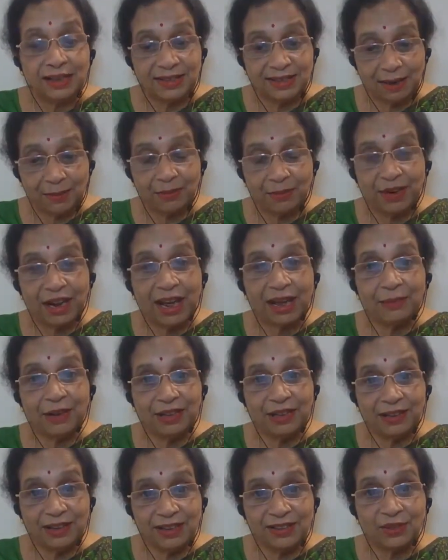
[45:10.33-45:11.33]
Sometime
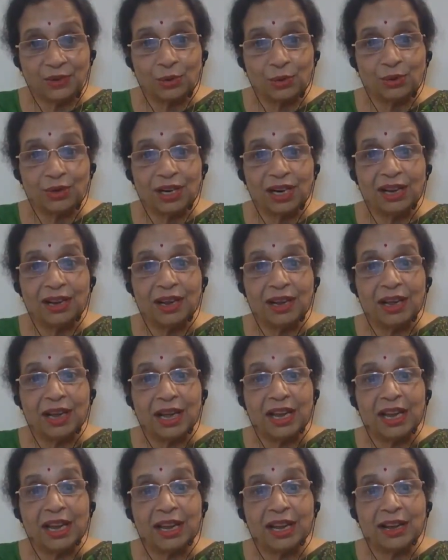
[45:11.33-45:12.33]
in this only,
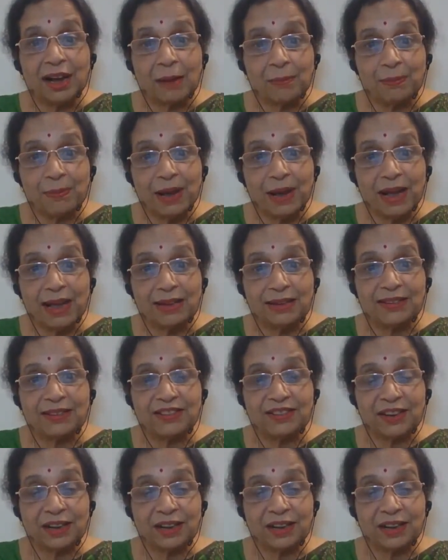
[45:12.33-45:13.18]
he compares,